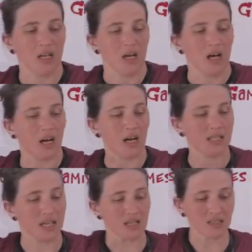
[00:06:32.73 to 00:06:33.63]

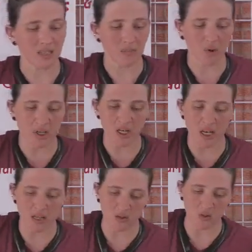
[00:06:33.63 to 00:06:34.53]
Dan's summary
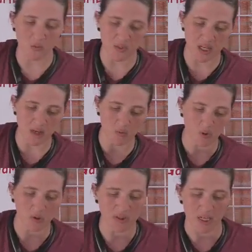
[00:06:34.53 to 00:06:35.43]
is Doomsday
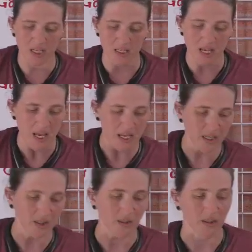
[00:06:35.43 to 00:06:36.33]
rules in
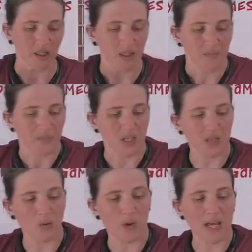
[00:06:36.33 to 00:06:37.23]
hell. In
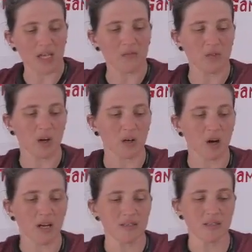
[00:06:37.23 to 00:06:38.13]
the wake of Dark
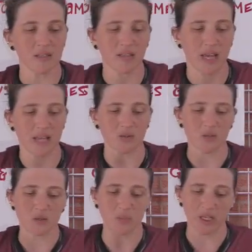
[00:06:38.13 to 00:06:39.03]
Crisis and
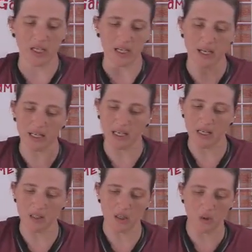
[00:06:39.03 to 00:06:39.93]
Lazarus Planet,
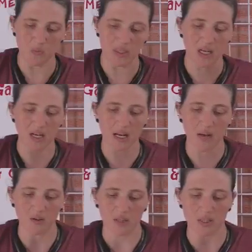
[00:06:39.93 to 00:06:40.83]
King Doomsday now
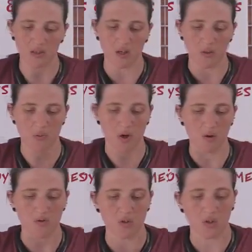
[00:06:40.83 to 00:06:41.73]
sits on a
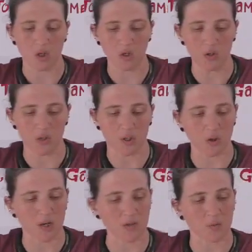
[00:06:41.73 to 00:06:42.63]
throne of skulls
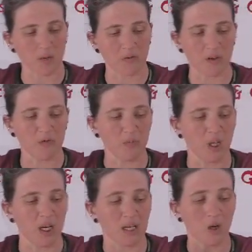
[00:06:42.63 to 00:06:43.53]
across a river of
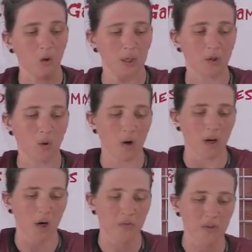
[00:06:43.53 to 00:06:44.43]
blood, holding
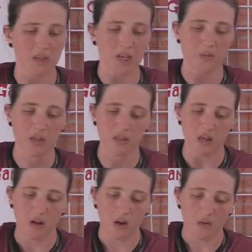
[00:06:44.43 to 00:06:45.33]
court over the demons
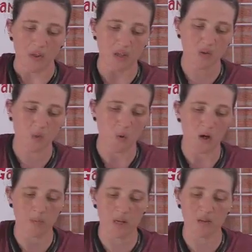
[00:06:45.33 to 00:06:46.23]
that
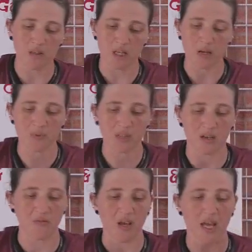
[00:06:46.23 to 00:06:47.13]
swarm in the depths
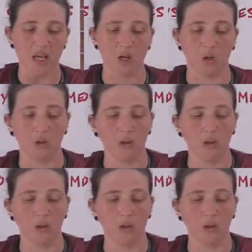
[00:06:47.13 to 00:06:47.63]
of hell.